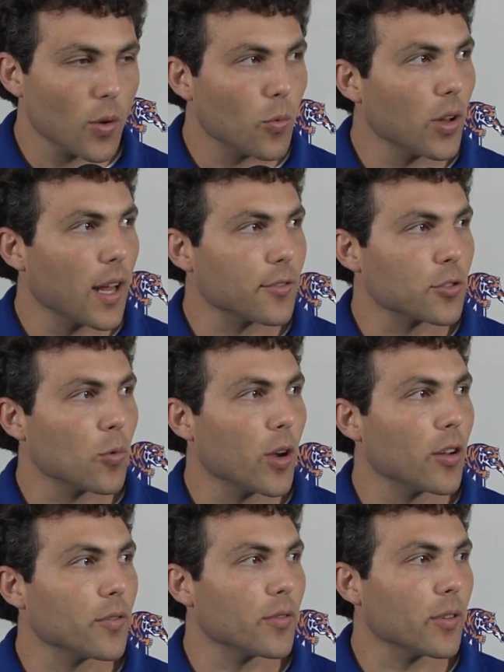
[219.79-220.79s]
We have
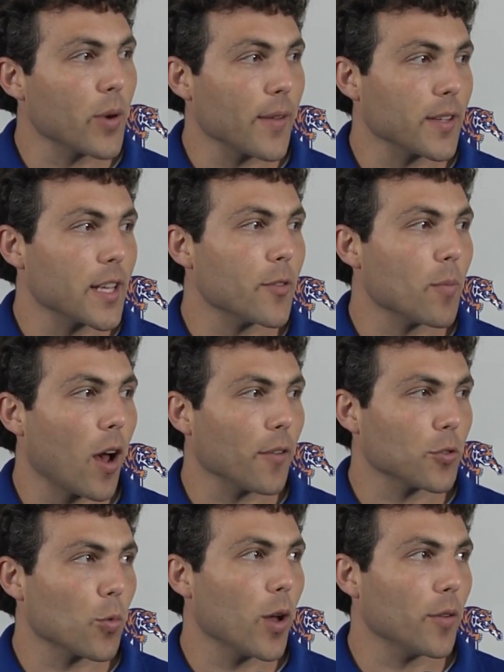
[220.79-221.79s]
to give them
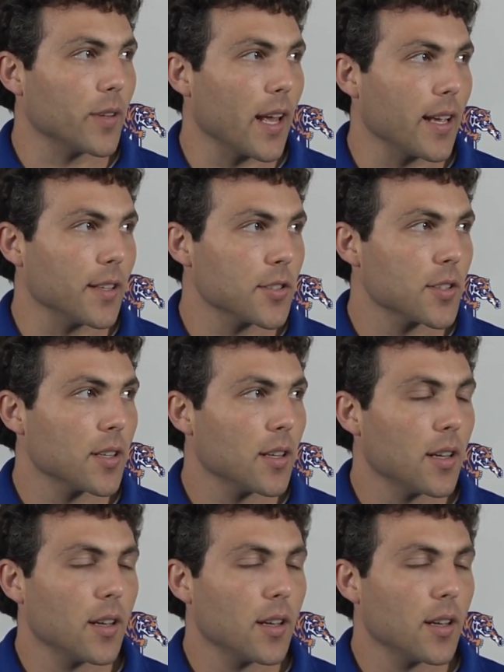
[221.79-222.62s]
off 12 days